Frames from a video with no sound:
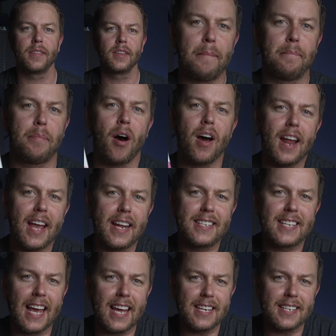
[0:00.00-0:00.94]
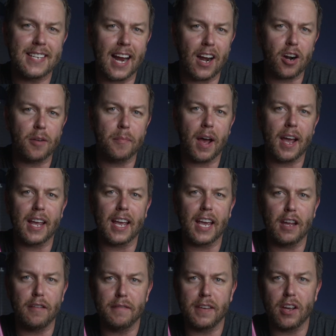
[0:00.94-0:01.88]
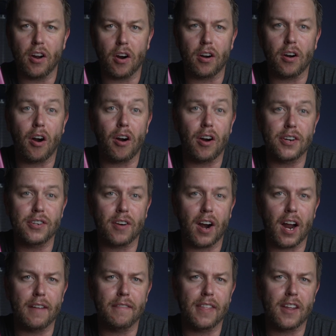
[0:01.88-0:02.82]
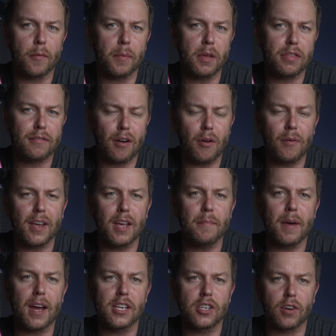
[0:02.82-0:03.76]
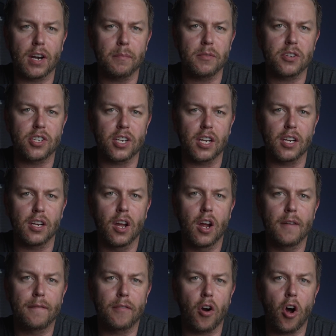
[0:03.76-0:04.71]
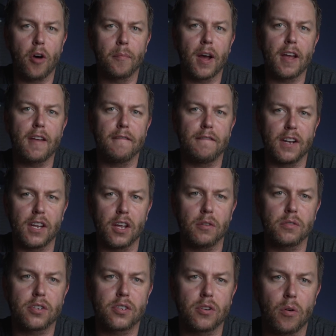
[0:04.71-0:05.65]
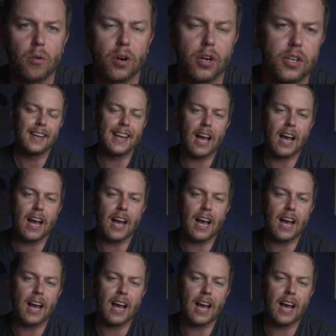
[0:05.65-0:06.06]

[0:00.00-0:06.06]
I bought a 10 terabyte NVR hard drive that I'll be throwing in my Dream Machine for all my video storage.